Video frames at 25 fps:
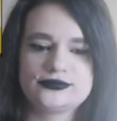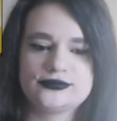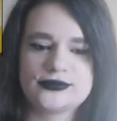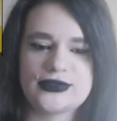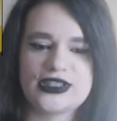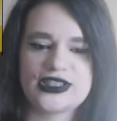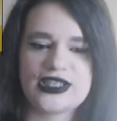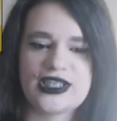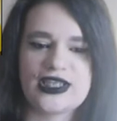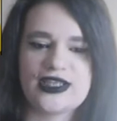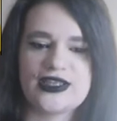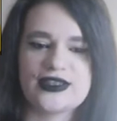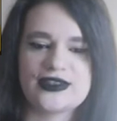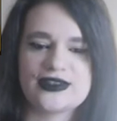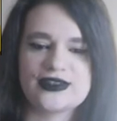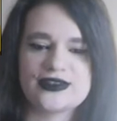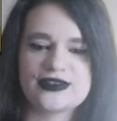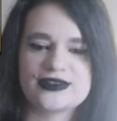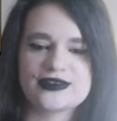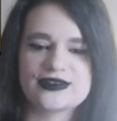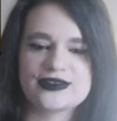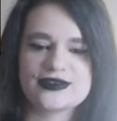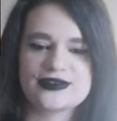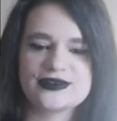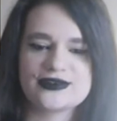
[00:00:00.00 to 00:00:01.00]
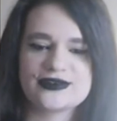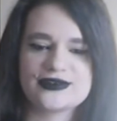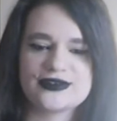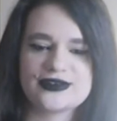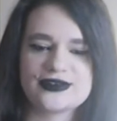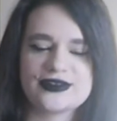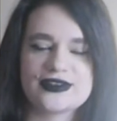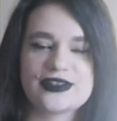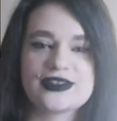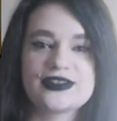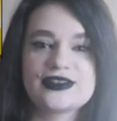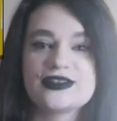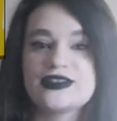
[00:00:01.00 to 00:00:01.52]
My cat is
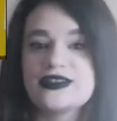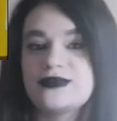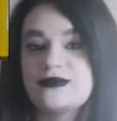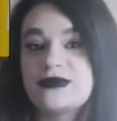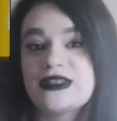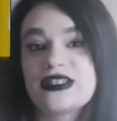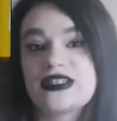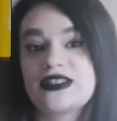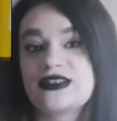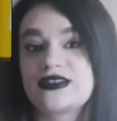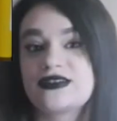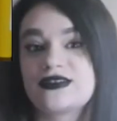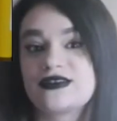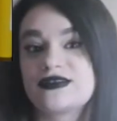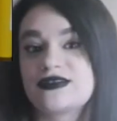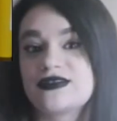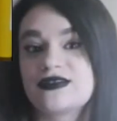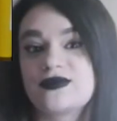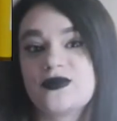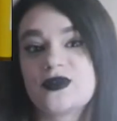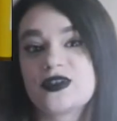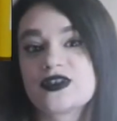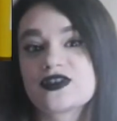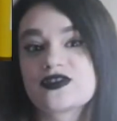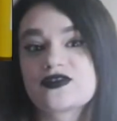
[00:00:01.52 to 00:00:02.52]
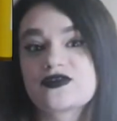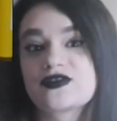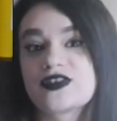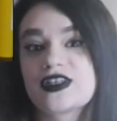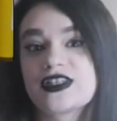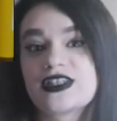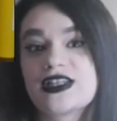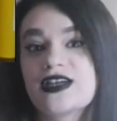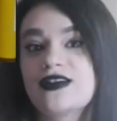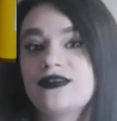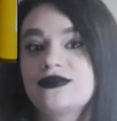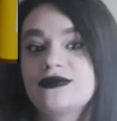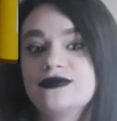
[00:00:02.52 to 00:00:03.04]
very windy, wars
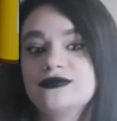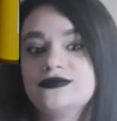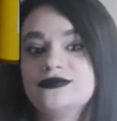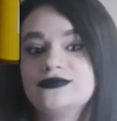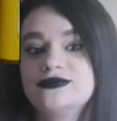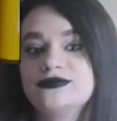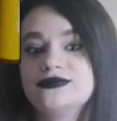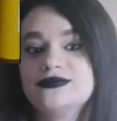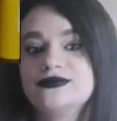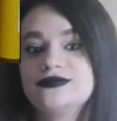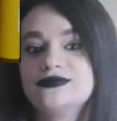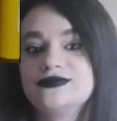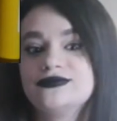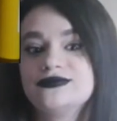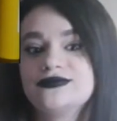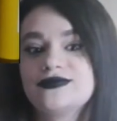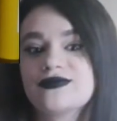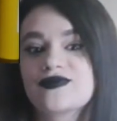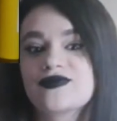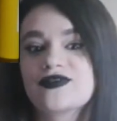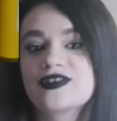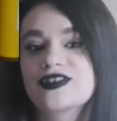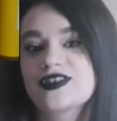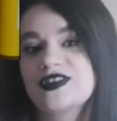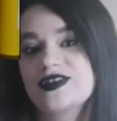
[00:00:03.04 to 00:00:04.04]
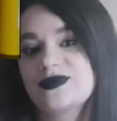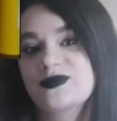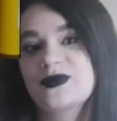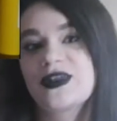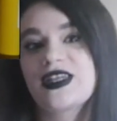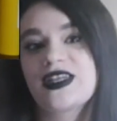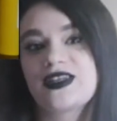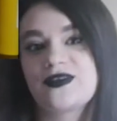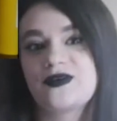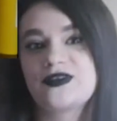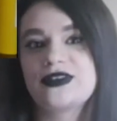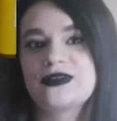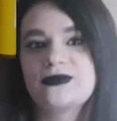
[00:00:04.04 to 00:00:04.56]
coming She's
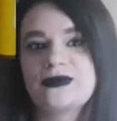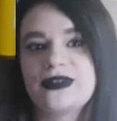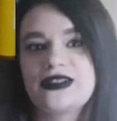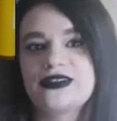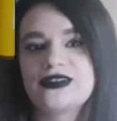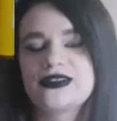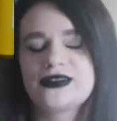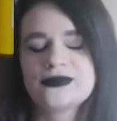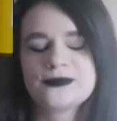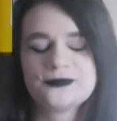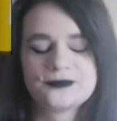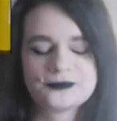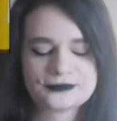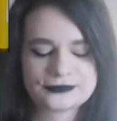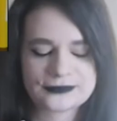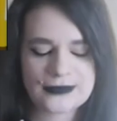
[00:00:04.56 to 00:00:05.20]
playing with a mirror.